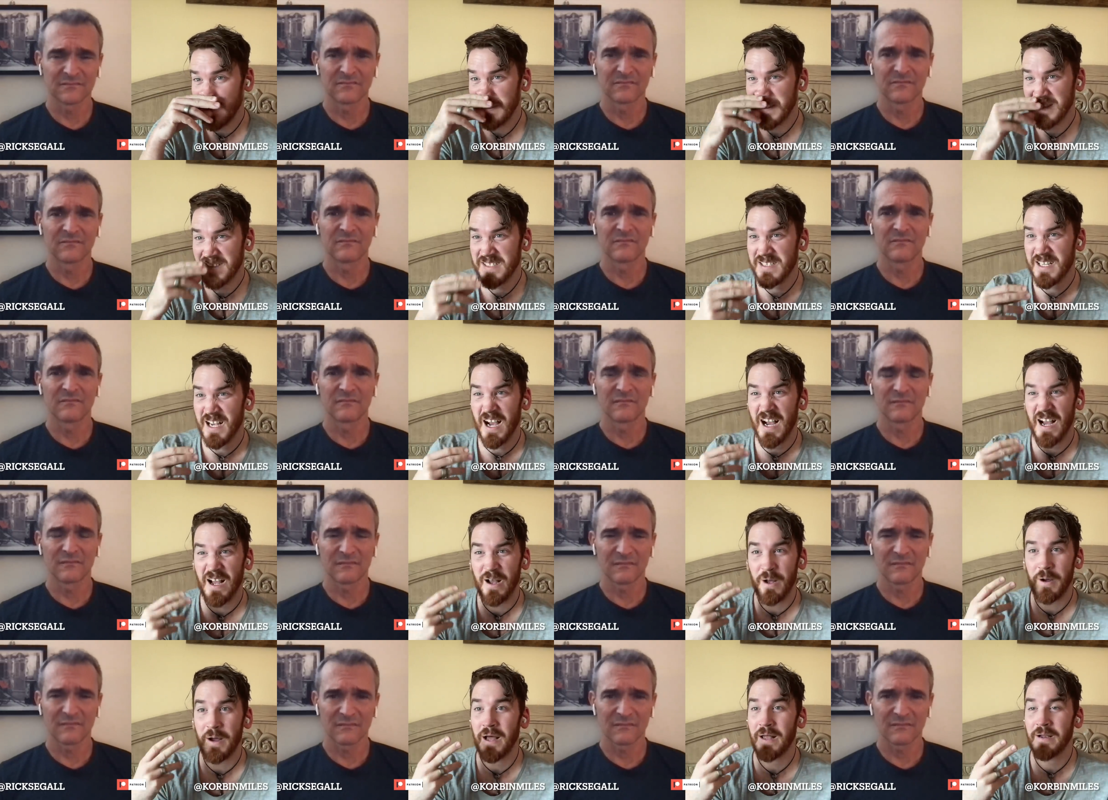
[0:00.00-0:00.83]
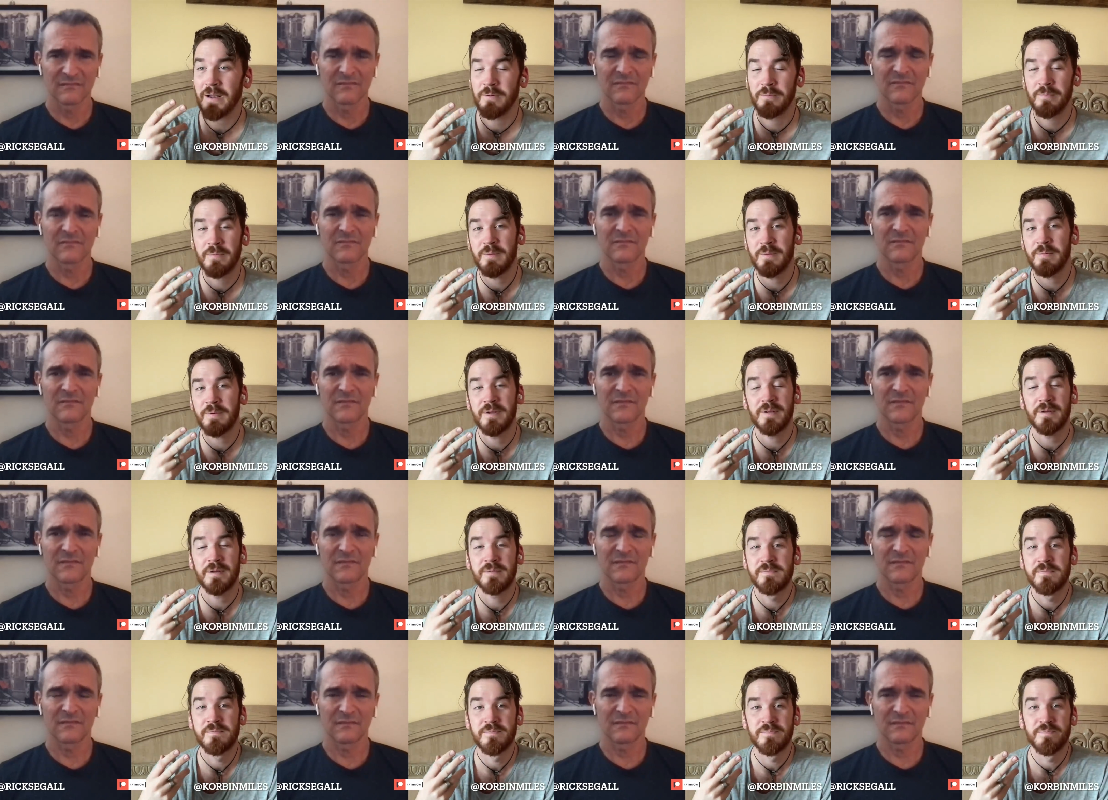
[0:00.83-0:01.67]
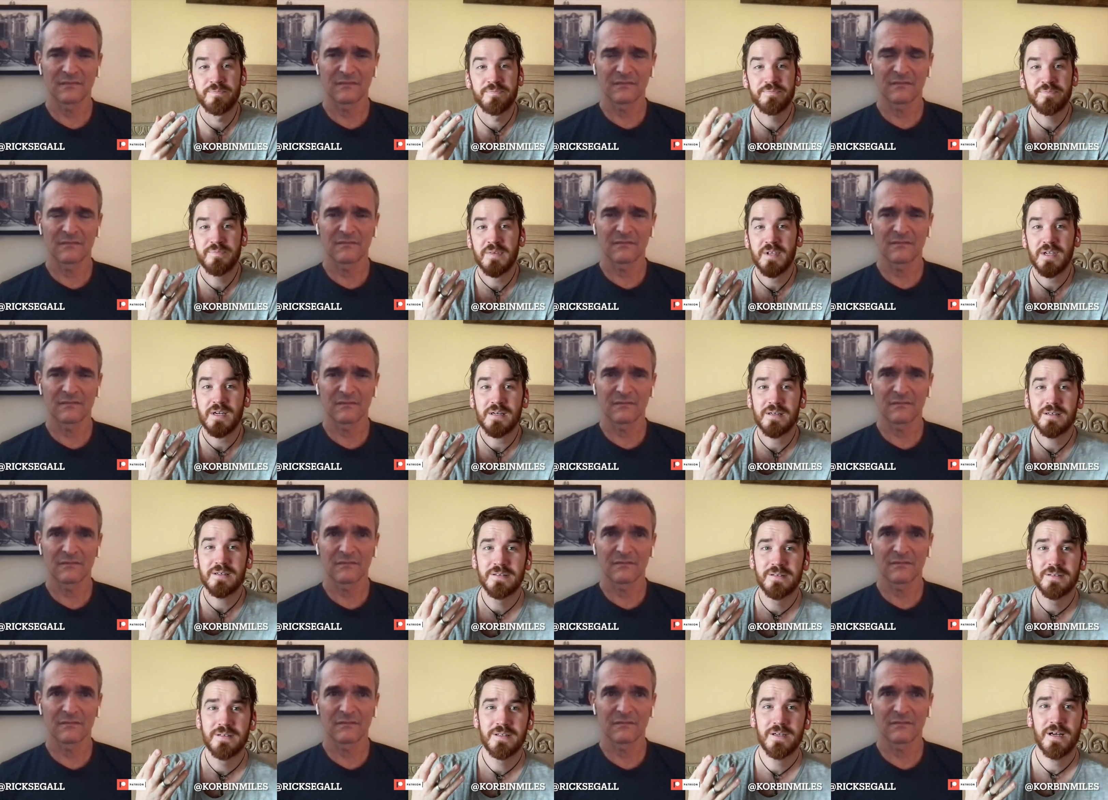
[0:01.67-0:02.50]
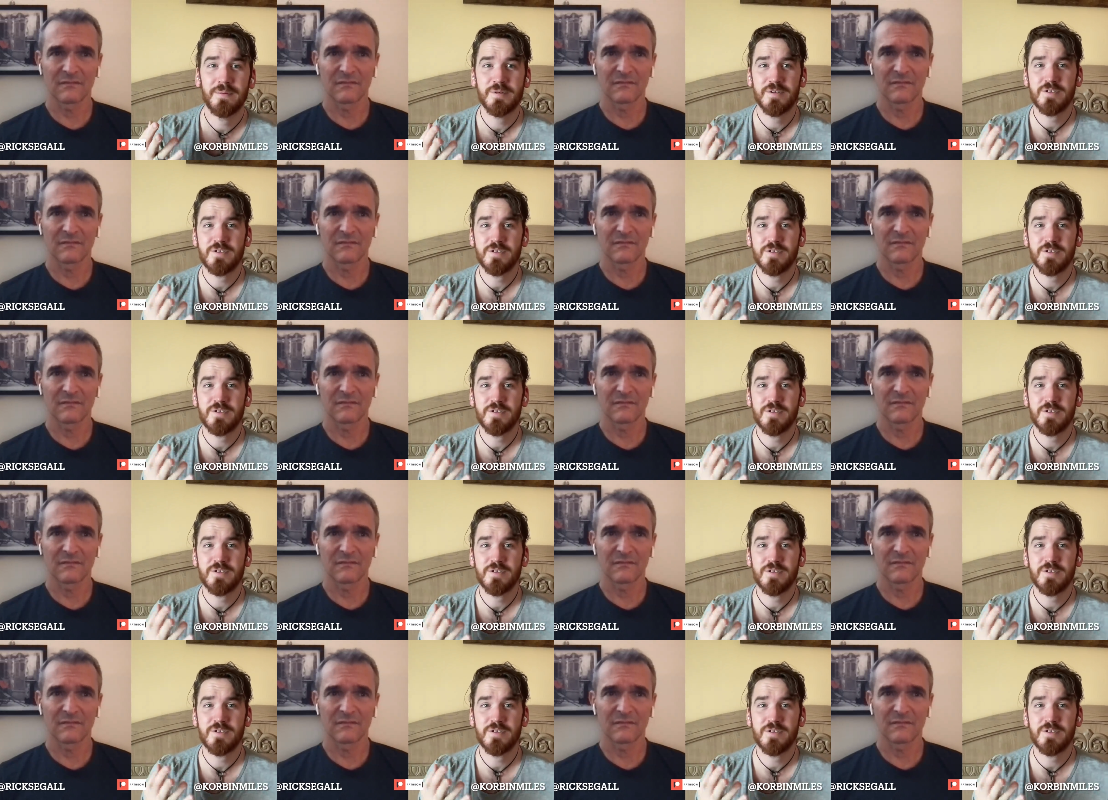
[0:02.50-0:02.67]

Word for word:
Speaker 1: style, I don't, maybe I'm